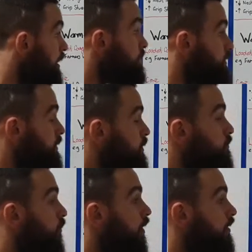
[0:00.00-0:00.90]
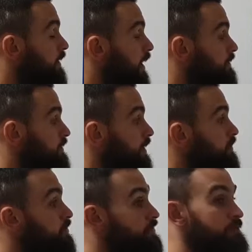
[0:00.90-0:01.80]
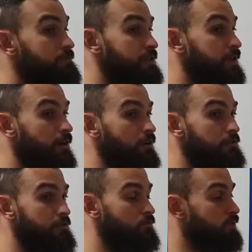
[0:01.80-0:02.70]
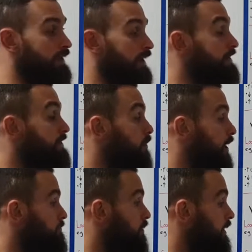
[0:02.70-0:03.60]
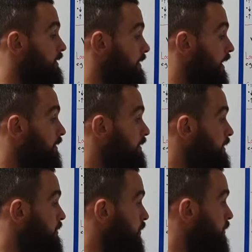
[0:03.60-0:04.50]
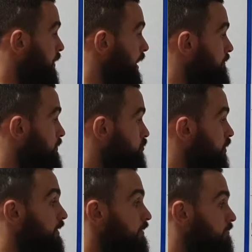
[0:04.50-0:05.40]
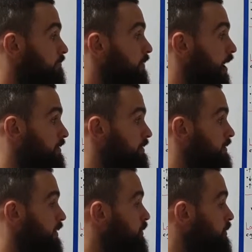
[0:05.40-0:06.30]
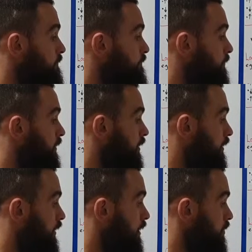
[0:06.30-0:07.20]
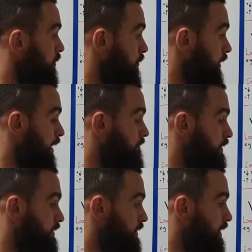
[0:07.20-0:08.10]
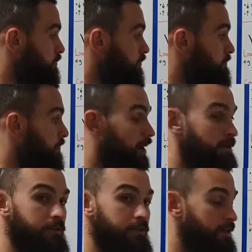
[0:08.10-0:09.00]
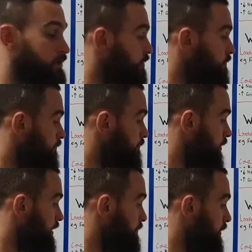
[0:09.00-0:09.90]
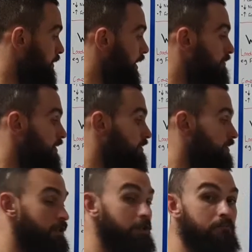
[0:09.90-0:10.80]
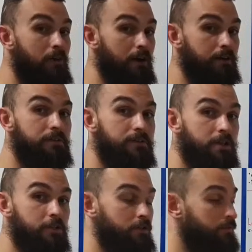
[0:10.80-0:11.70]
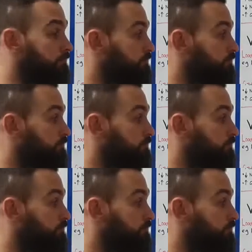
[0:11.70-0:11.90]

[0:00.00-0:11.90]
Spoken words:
Session 1, now the sessions themselves, a really easy way to break it down is we want to have a strength part of the session, we want to have an accessories part of the session, and then we want to have a conditioning part of the session.